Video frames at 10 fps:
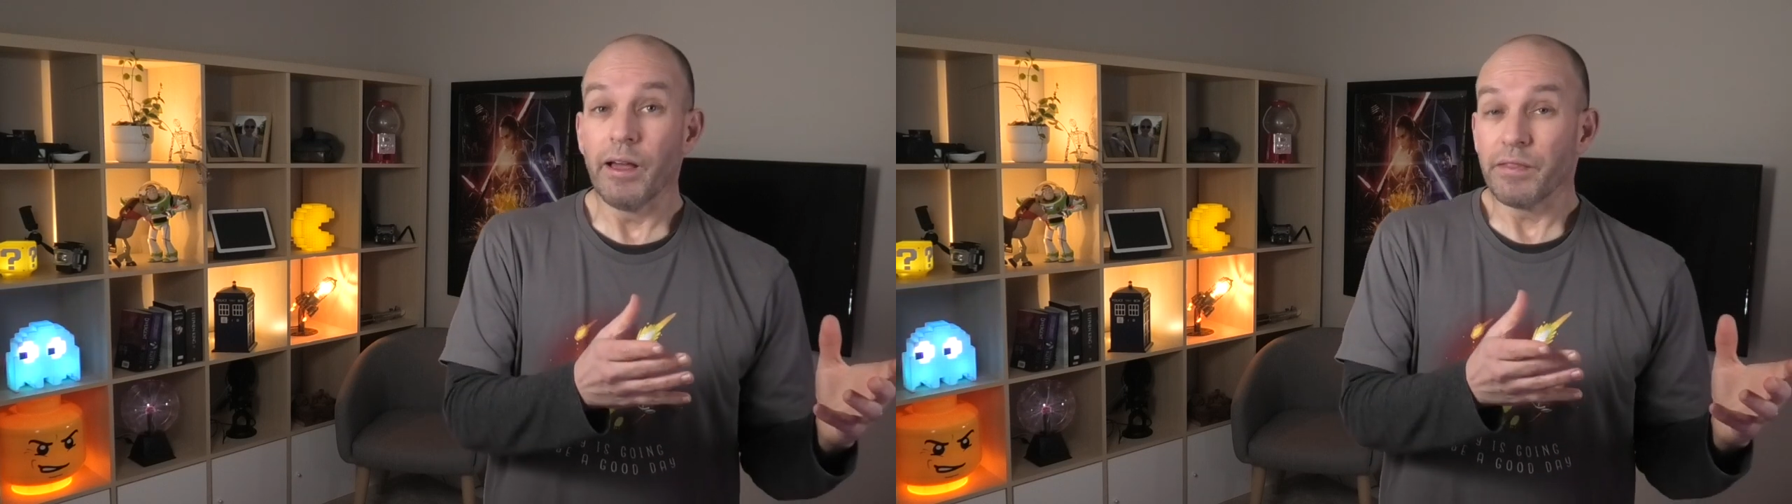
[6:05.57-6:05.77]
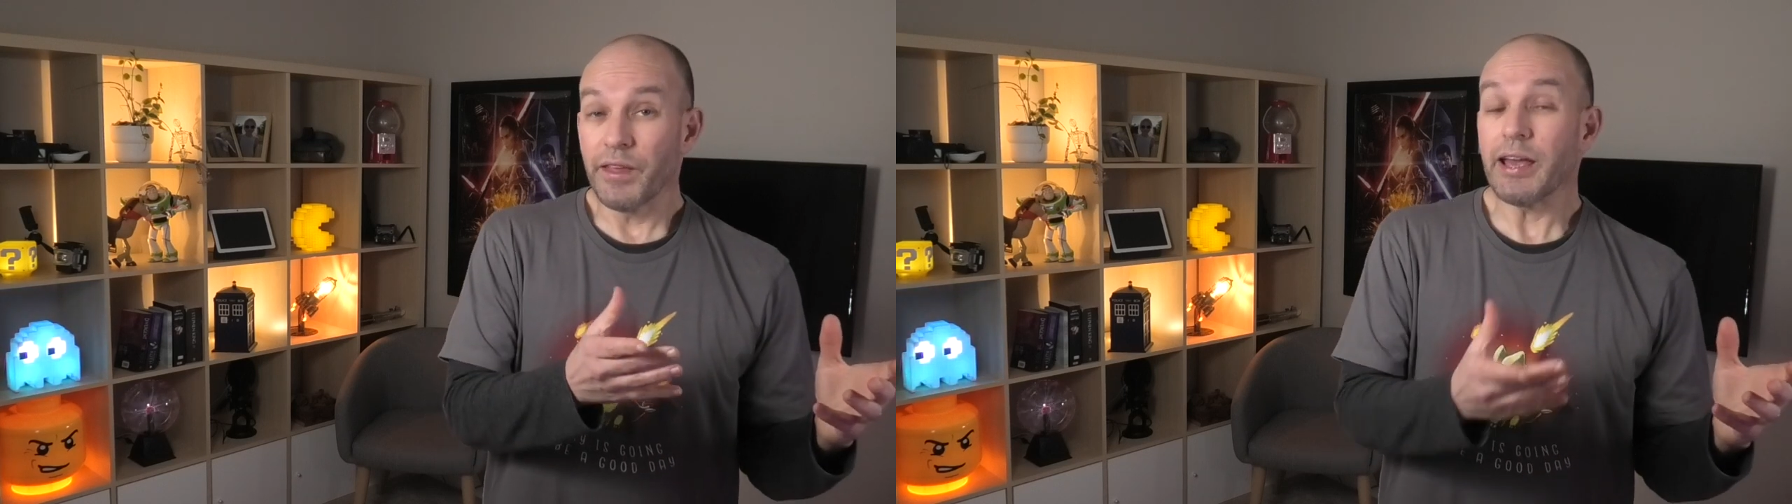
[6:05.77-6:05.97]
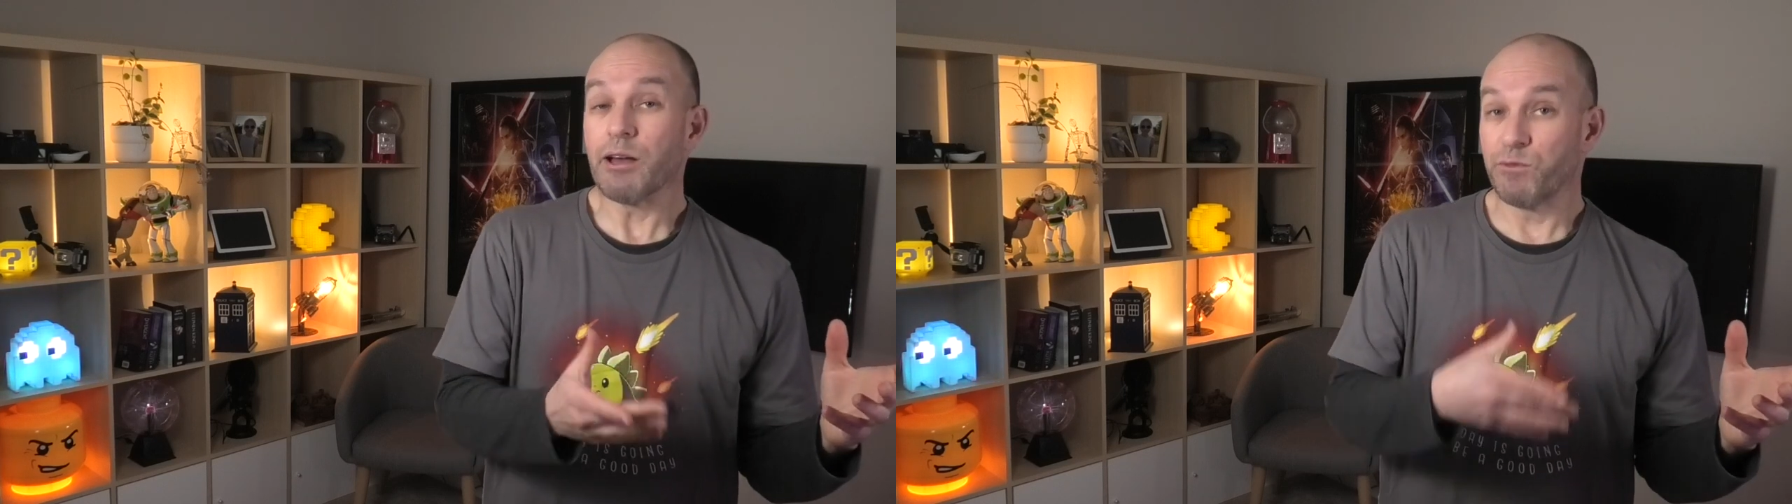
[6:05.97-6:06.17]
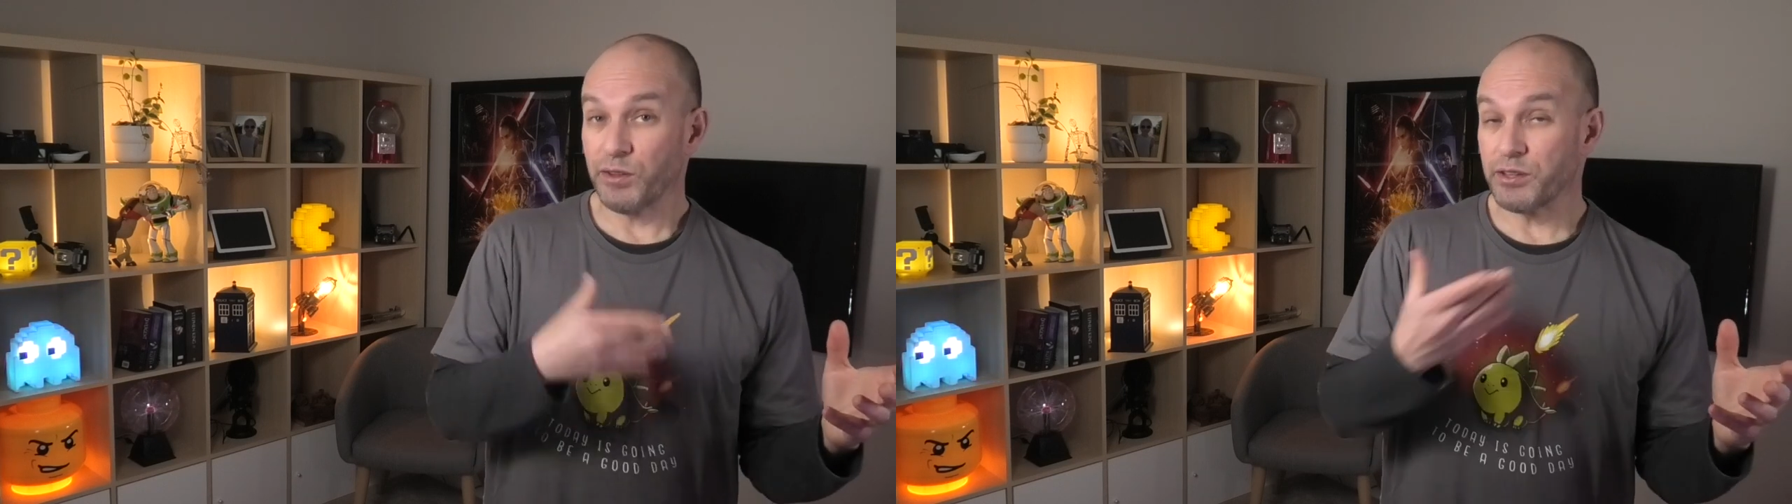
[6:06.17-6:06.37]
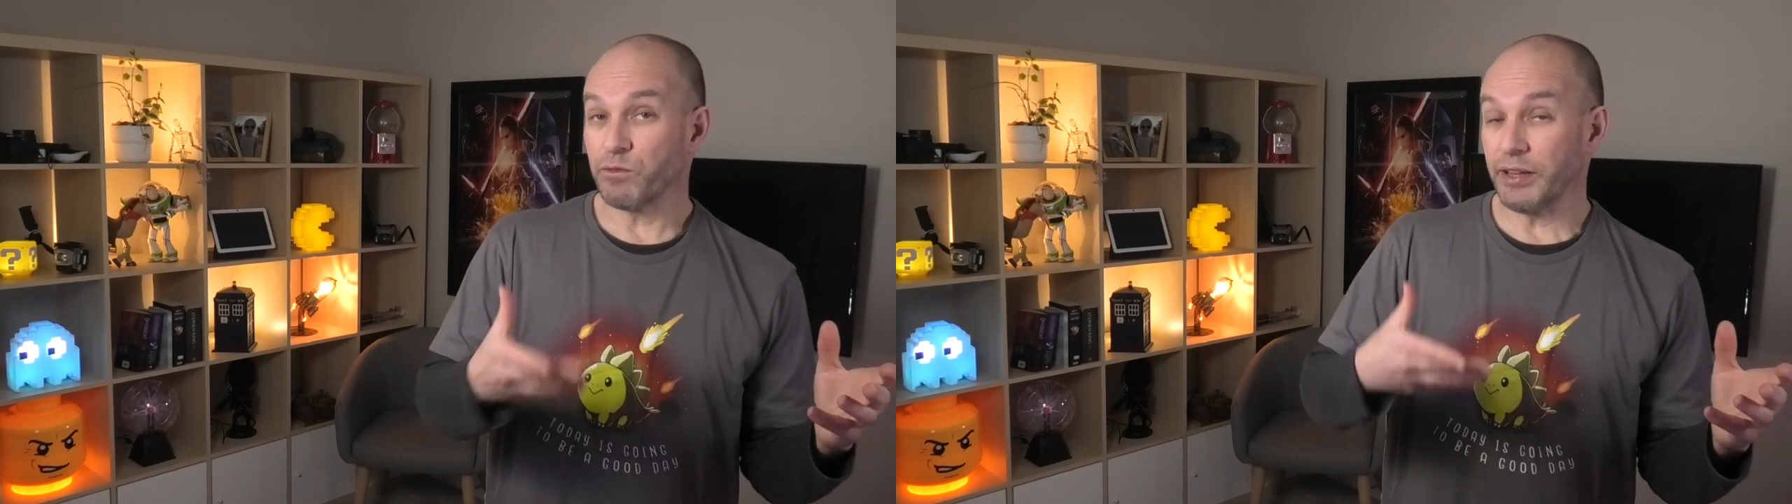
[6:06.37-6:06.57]
they
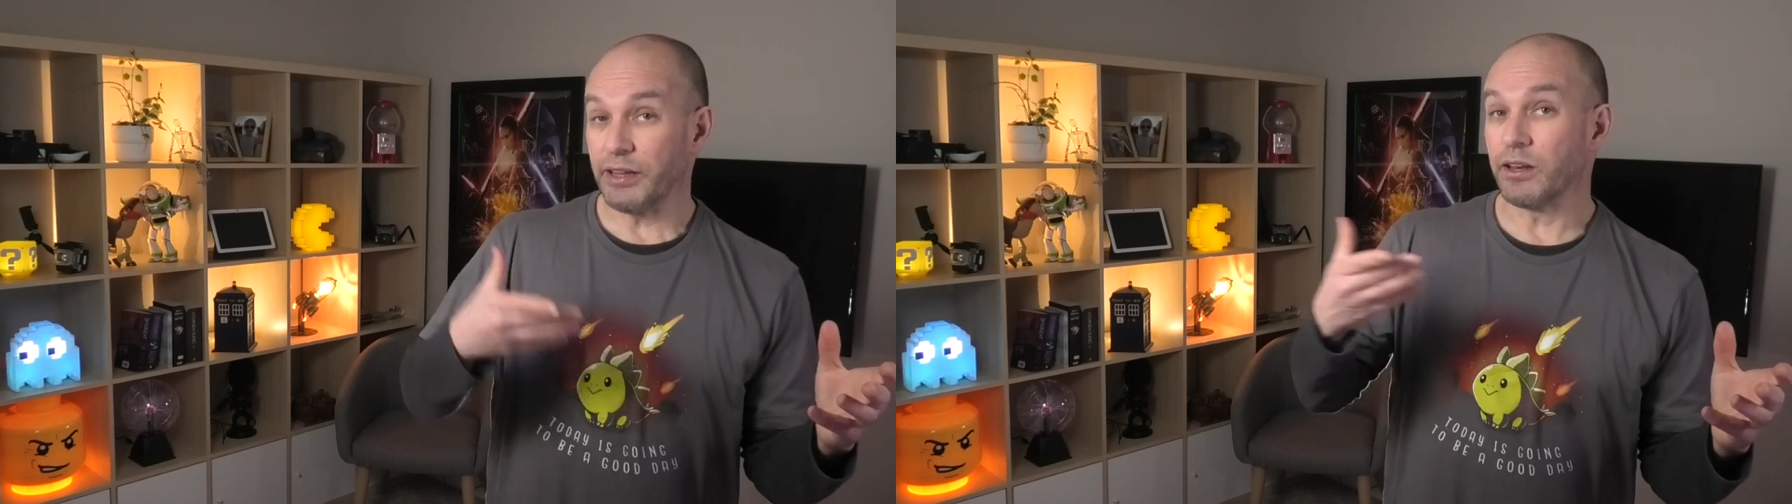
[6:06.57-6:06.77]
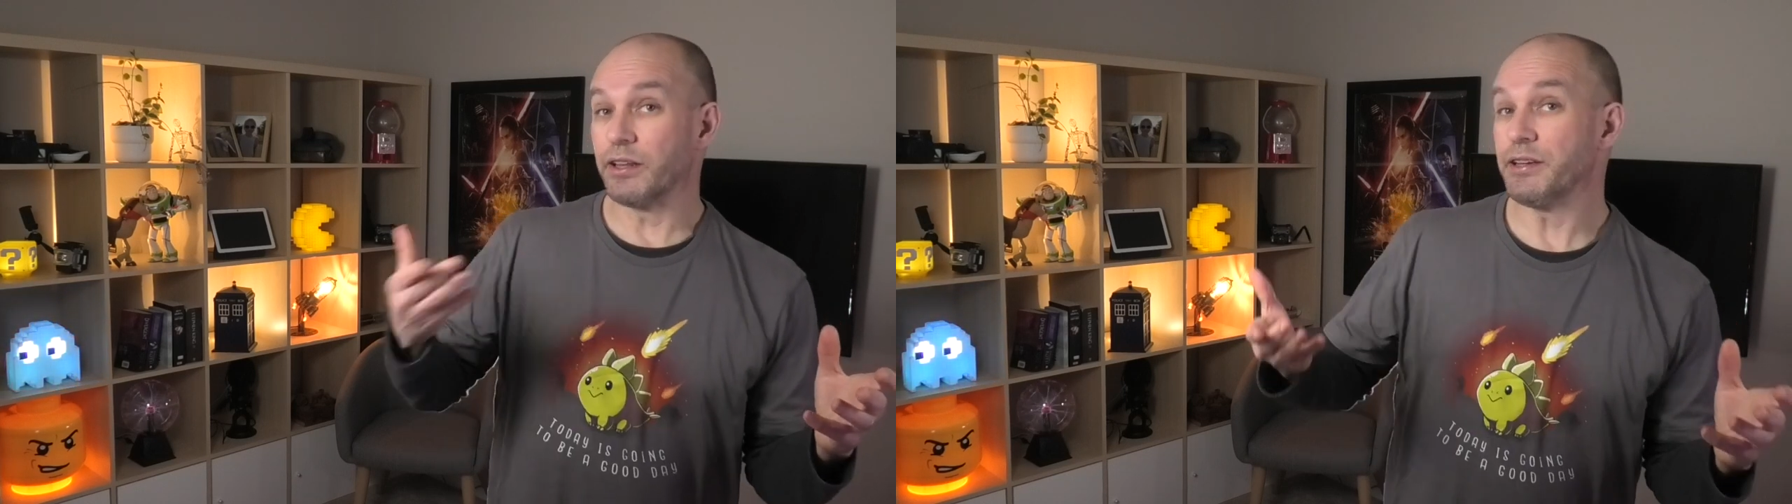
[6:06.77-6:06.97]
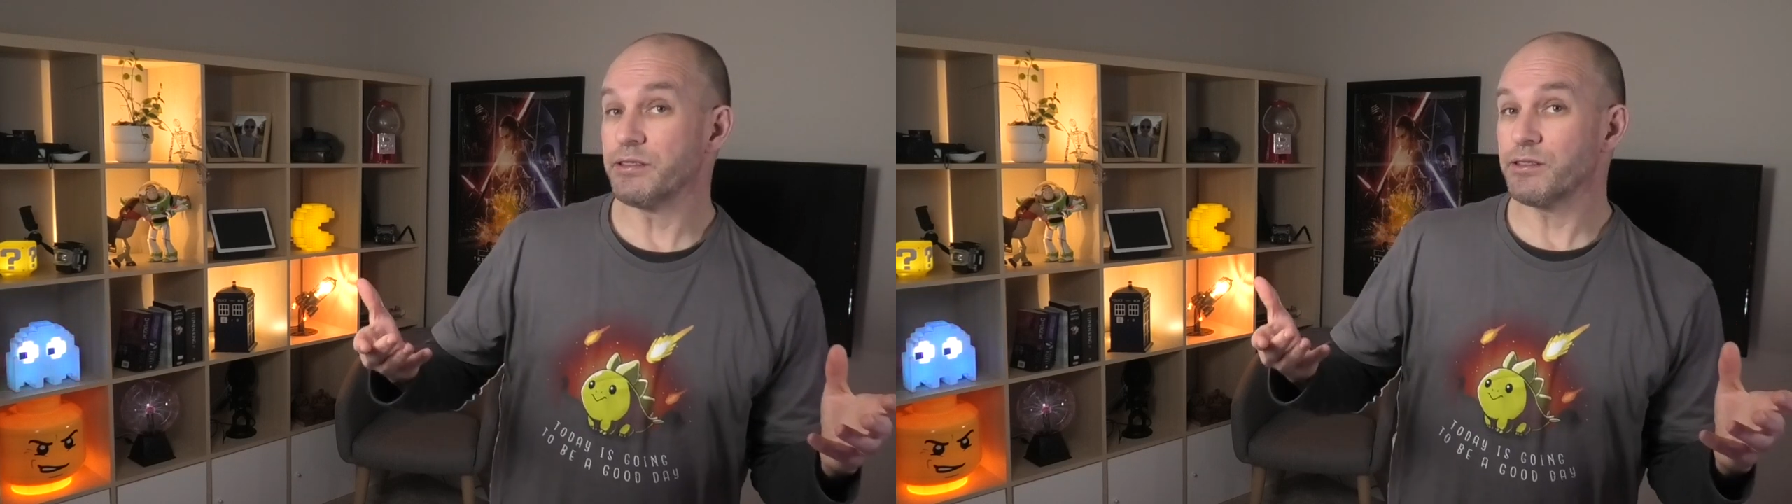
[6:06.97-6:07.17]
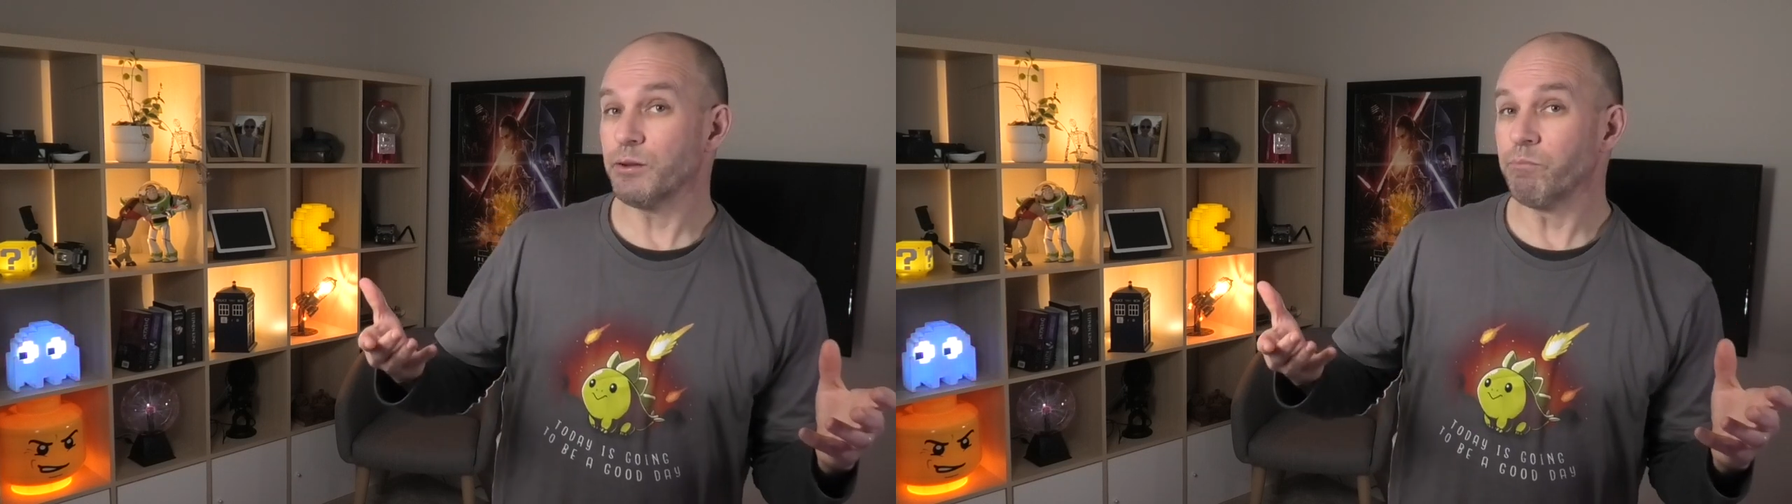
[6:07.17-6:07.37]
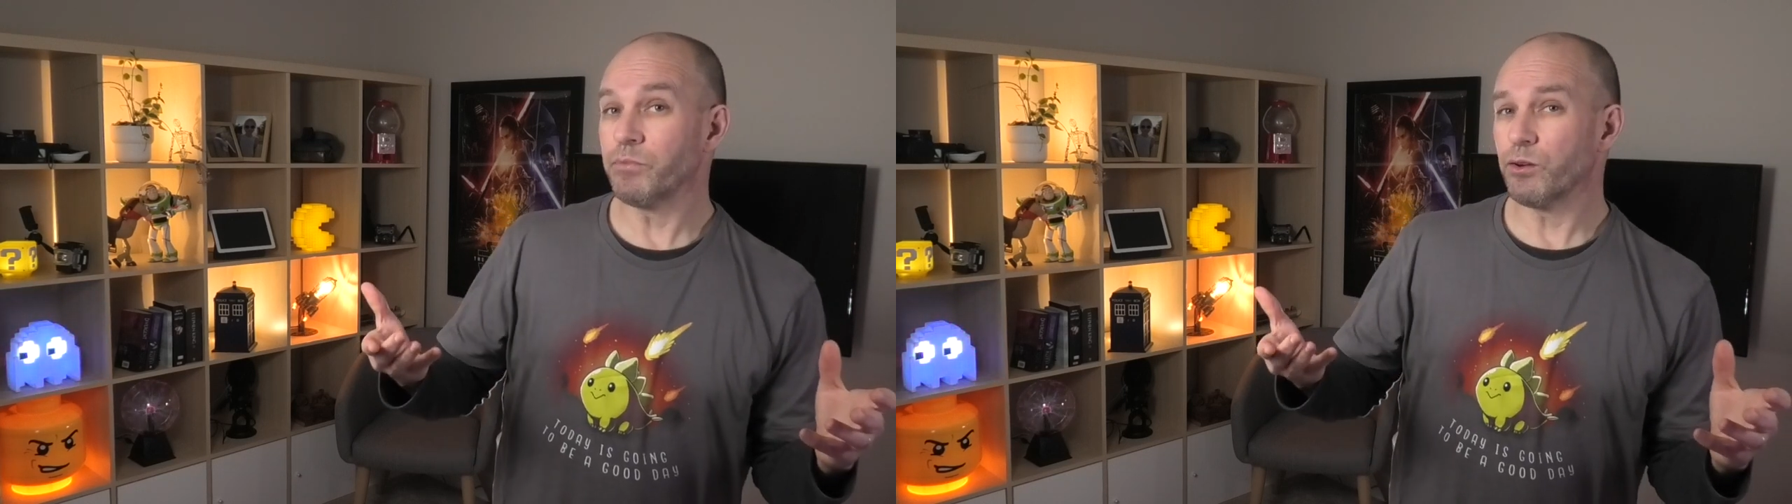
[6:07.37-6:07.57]
effectively lease them?